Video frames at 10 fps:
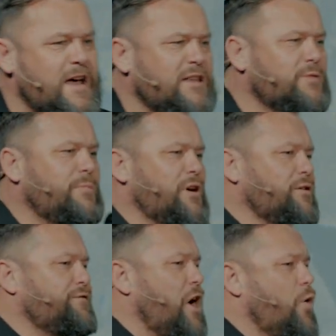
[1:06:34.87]
in the middle
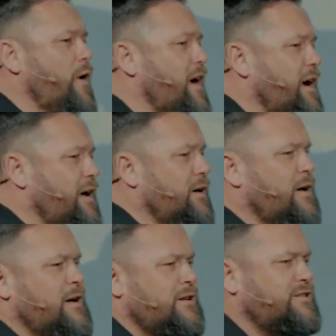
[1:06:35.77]
of nowhere in
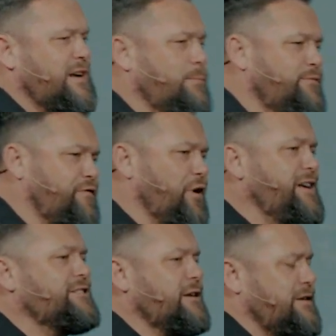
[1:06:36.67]

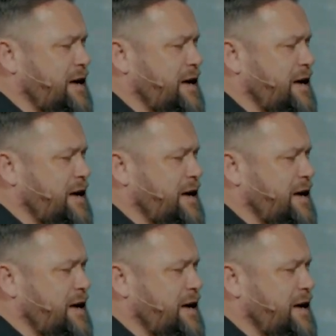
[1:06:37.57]
sub-freezing